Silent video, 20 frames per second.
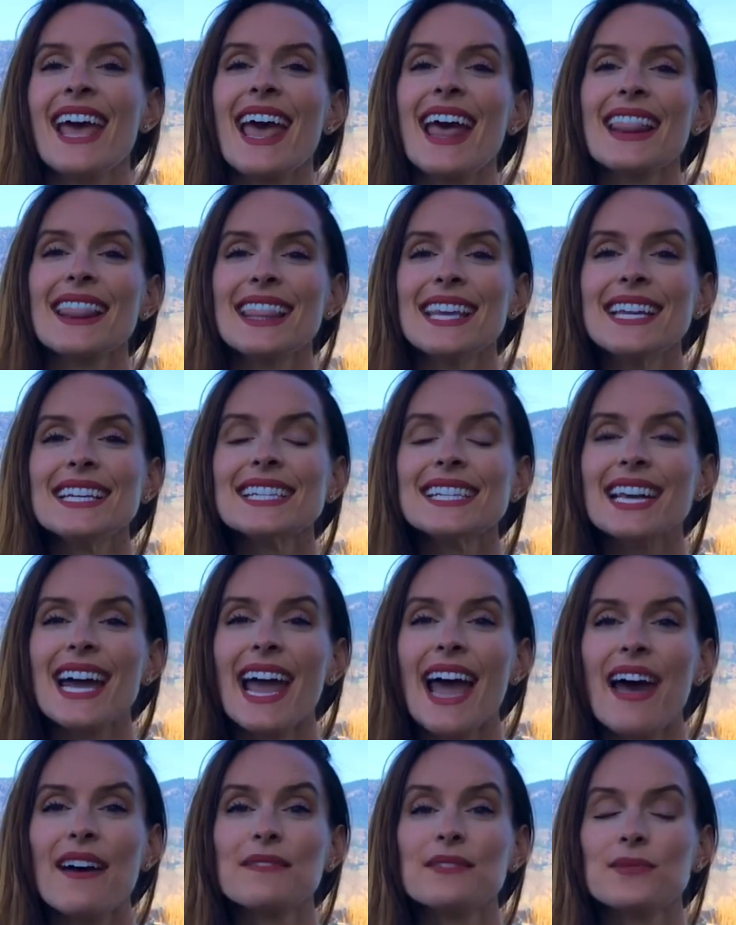At least I
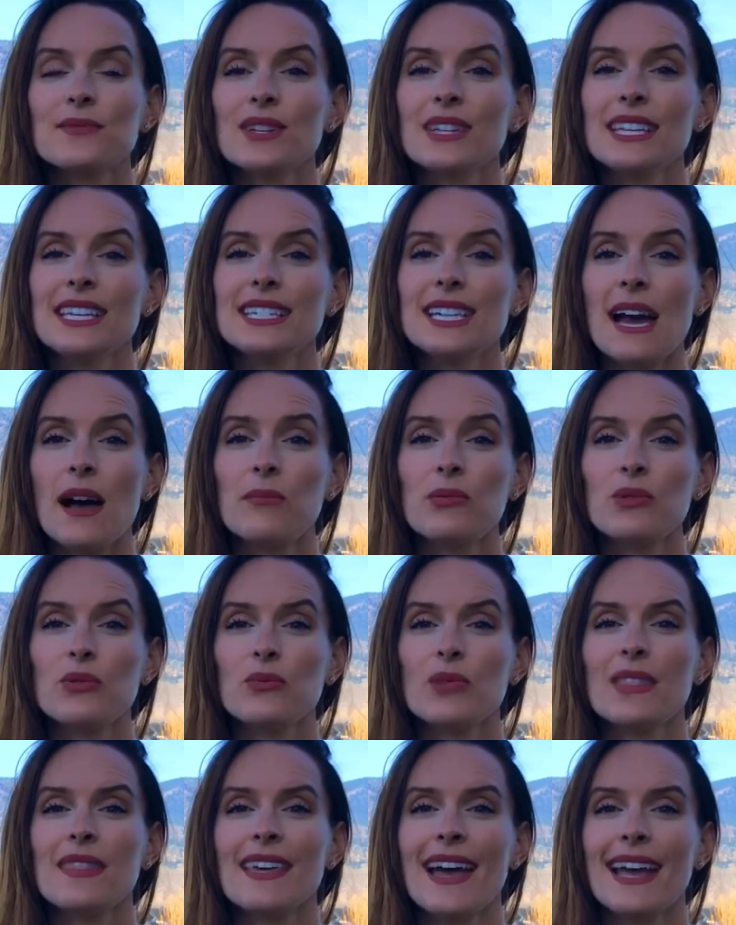haven't really dabbled
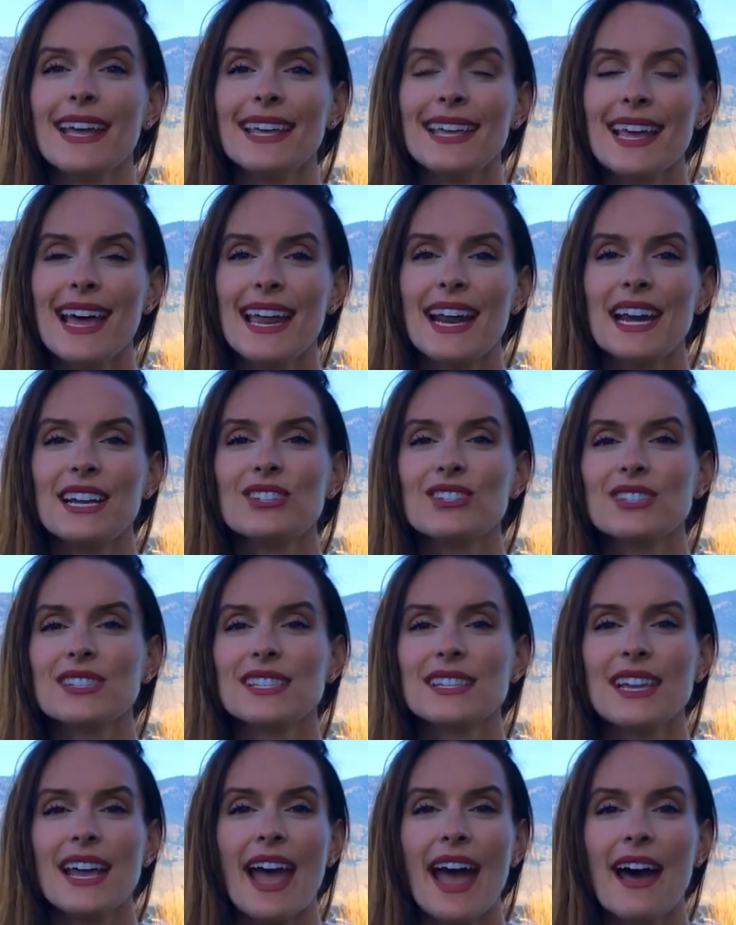with that yet. I
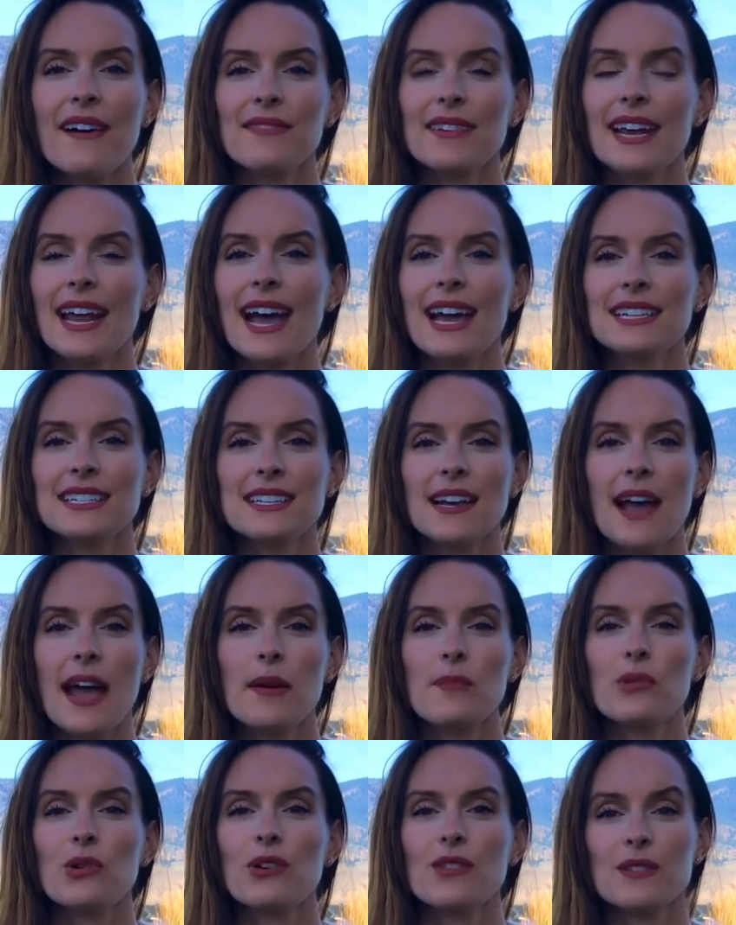just haven't had
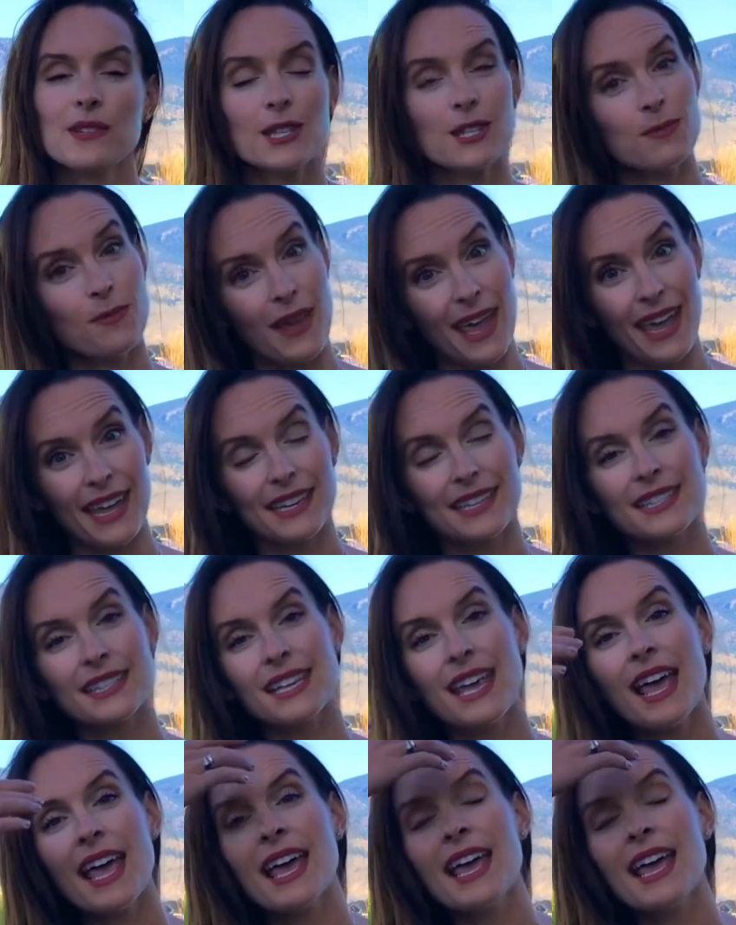time or the space.